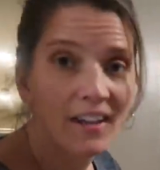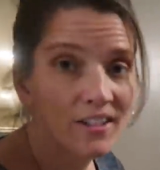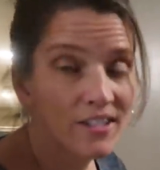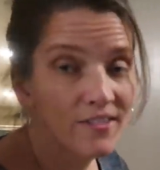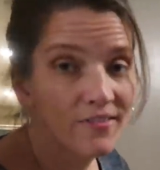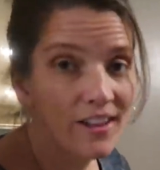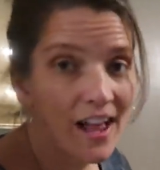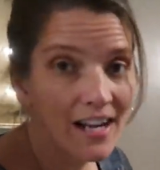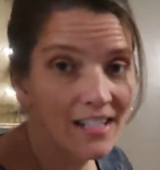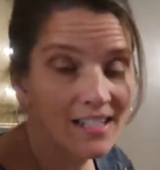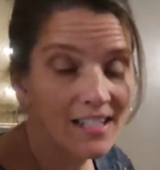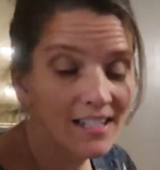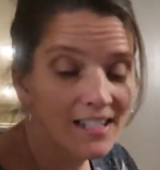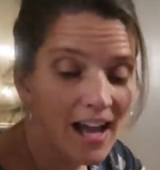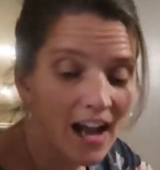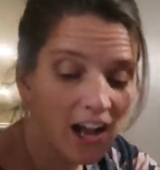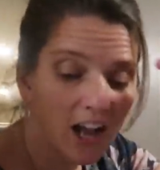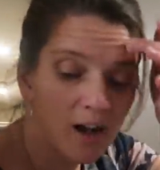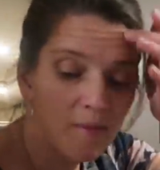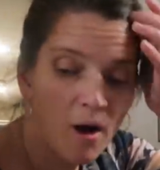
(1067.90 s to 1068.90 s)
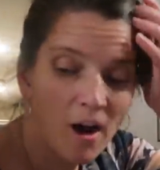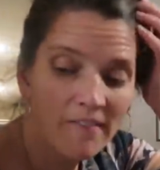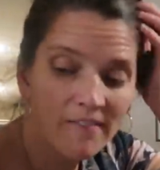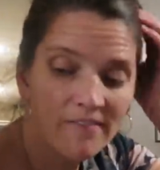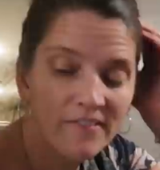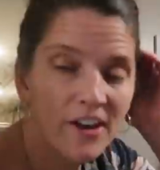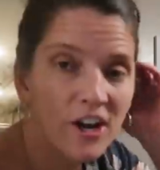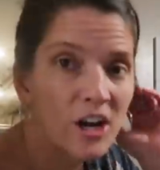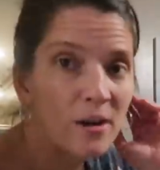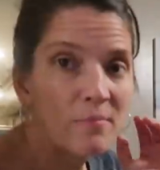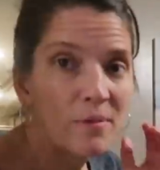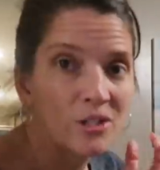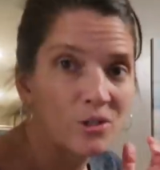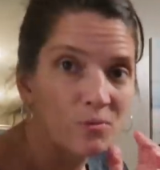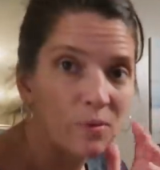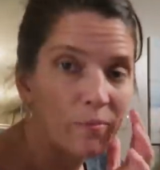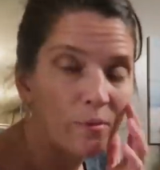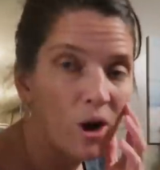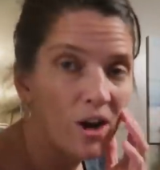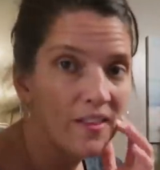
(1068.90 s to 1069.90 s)
Now this flock did not come off very
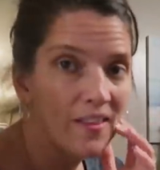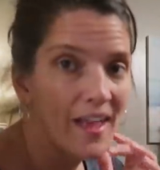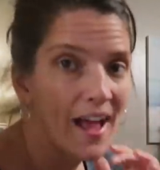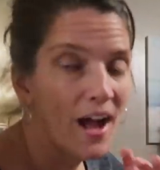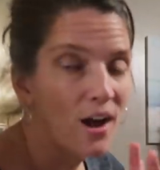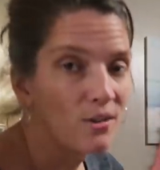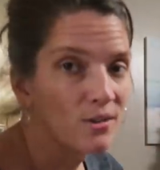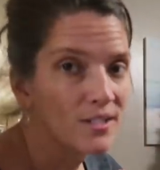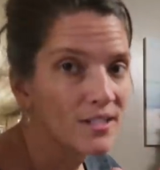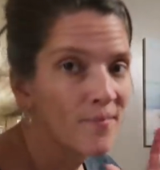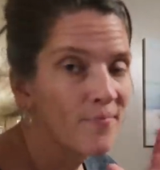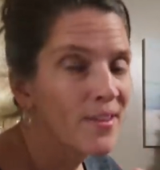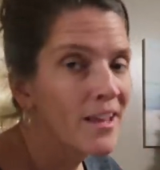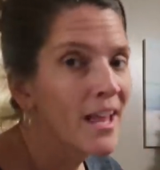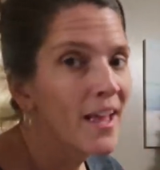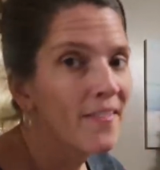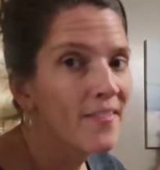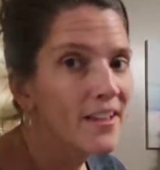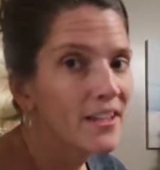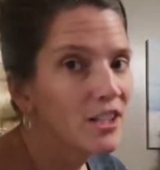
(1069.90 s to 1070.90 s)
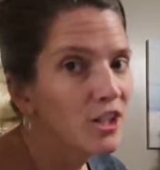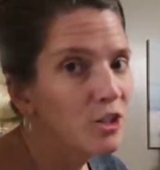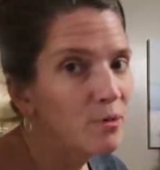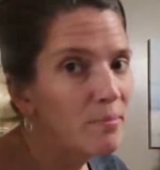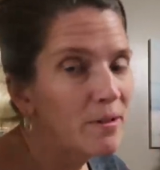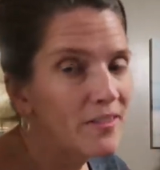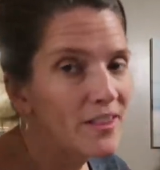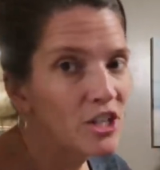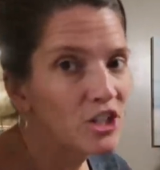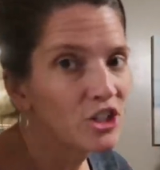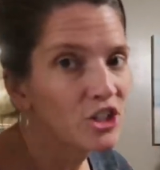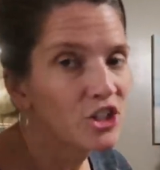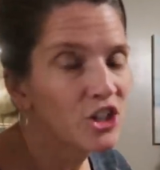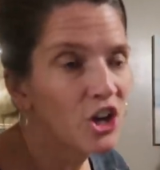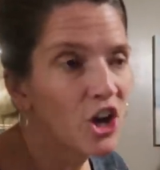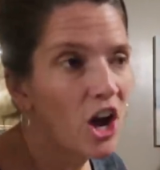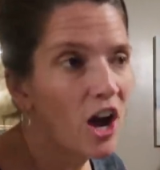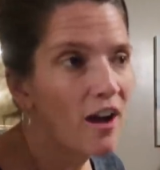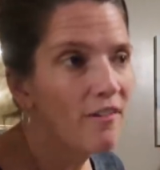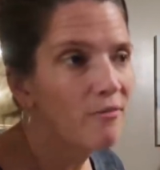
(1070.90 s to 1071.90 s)
much. We brought in the house. The little bit that
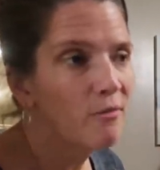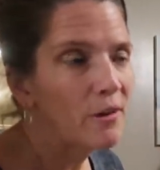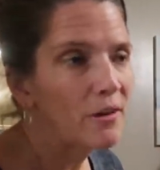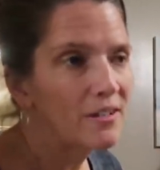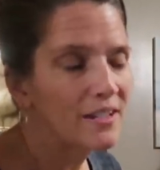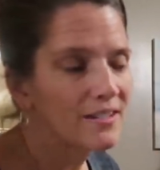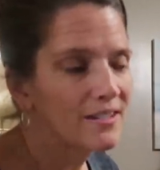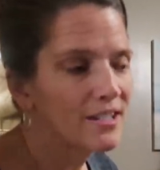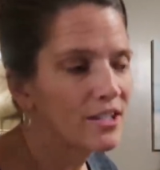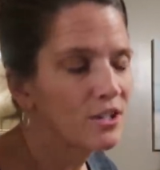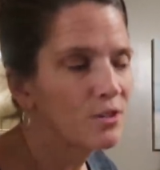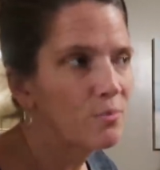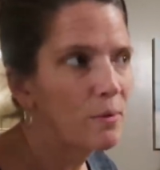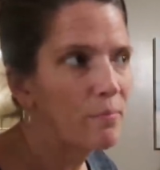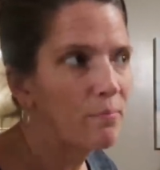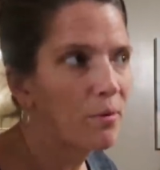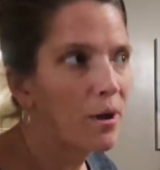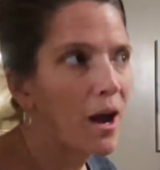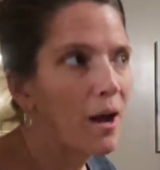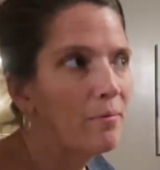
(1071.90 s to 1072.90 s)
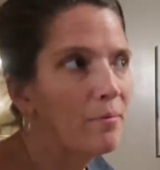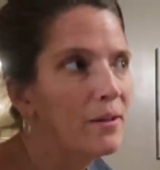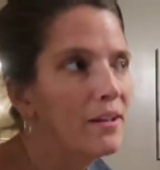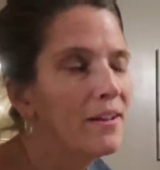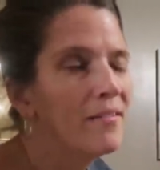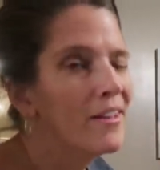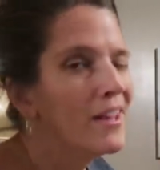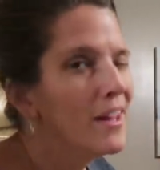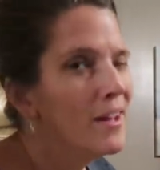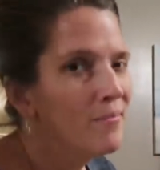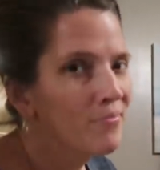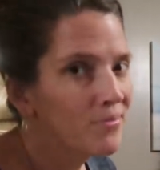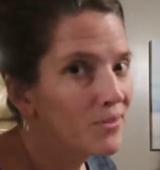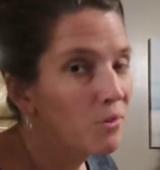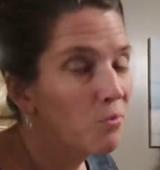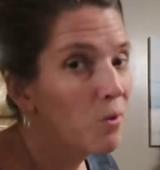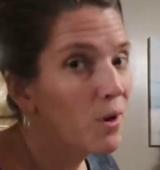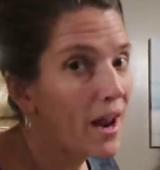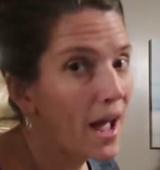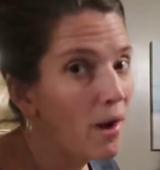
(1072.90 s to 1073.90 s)
shook off, we were downstairs. We probably,
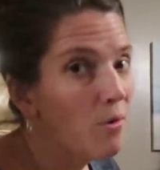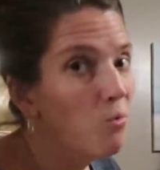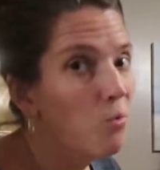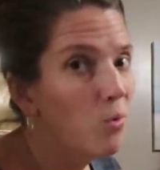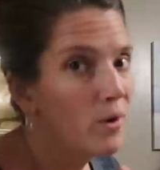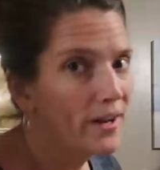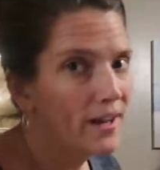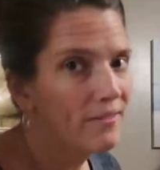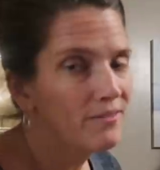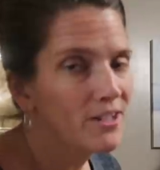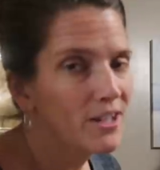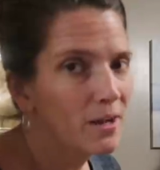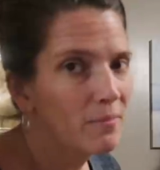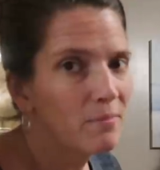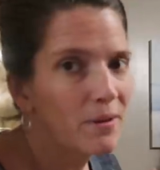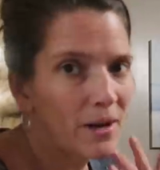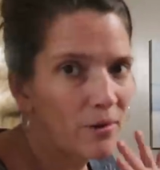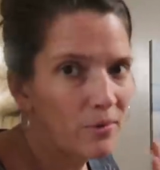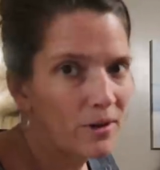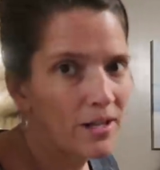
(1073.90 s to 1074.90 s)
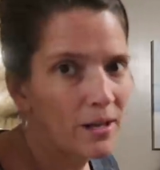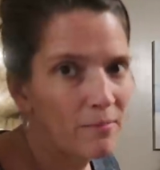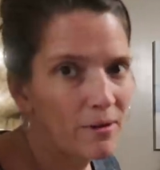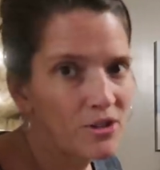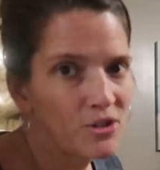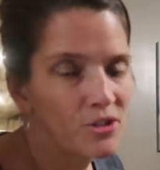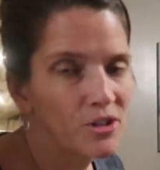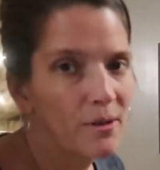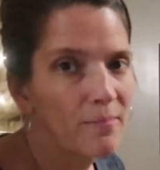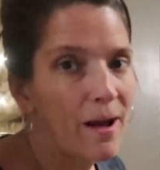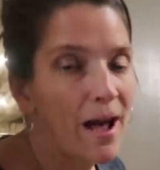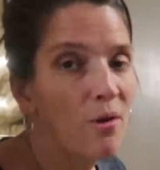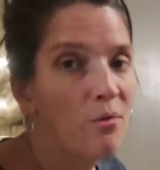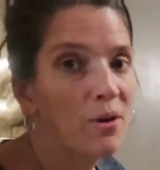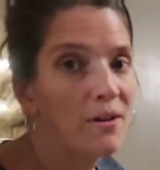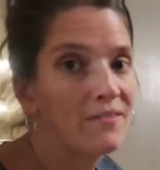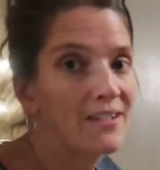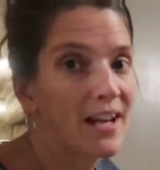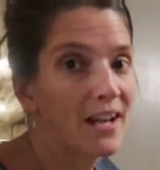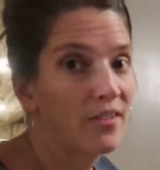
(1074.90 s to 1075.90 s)
what I would have done, but I wanna get my tree up, I
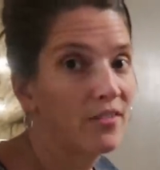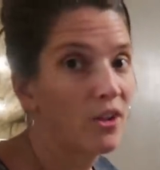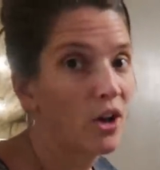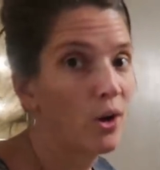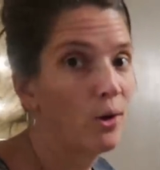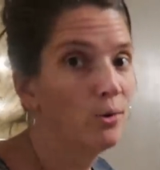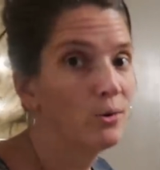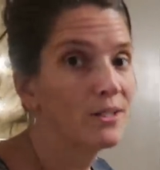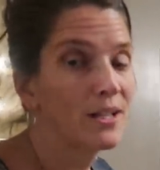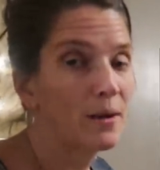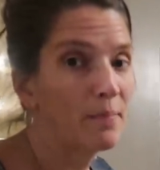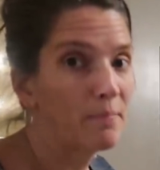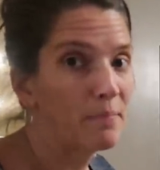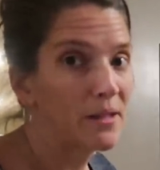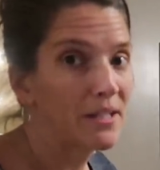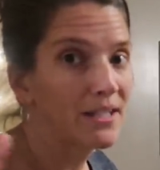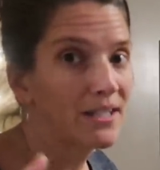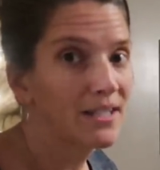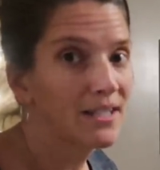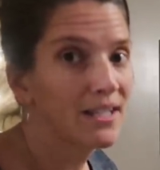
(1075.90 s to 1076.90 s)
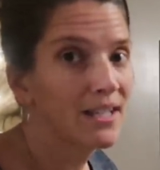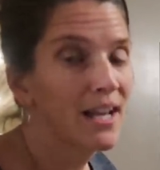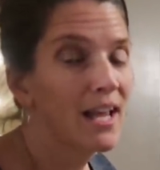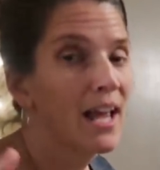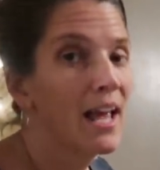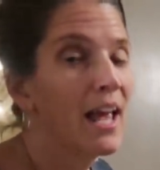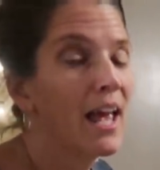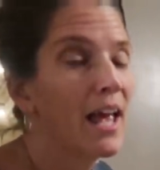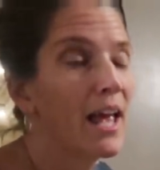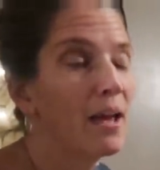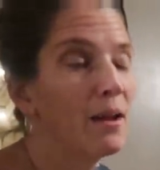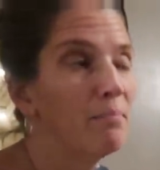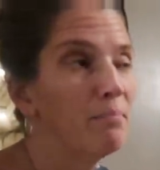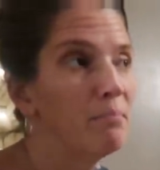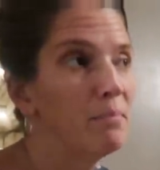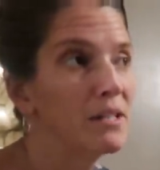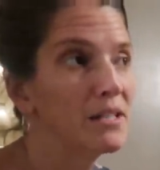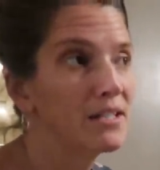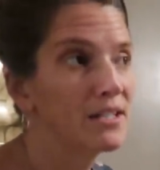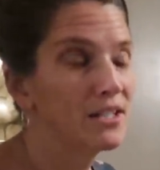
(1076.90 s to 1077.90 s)
would have taken the hose and a mist
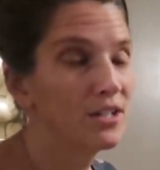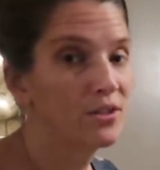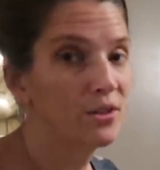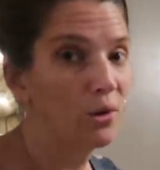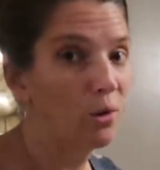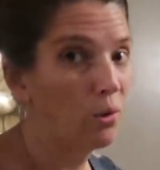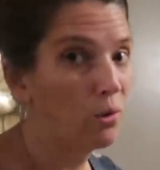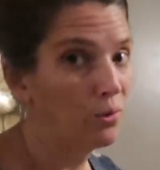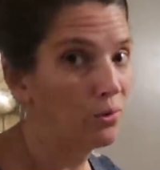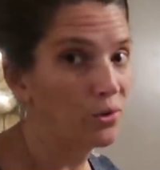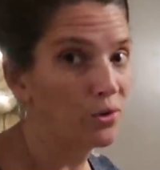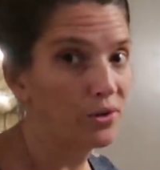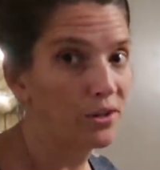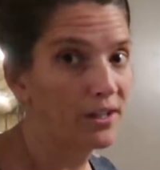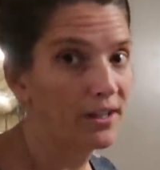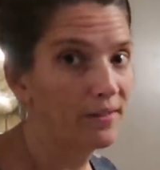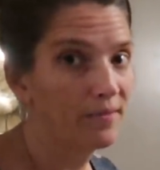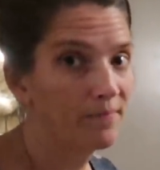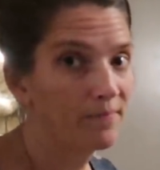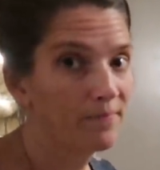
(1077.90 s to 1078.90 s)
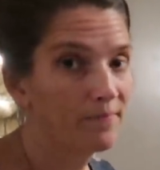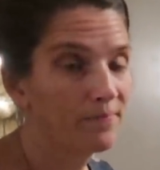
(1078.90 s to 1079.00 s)
and misted the whole tree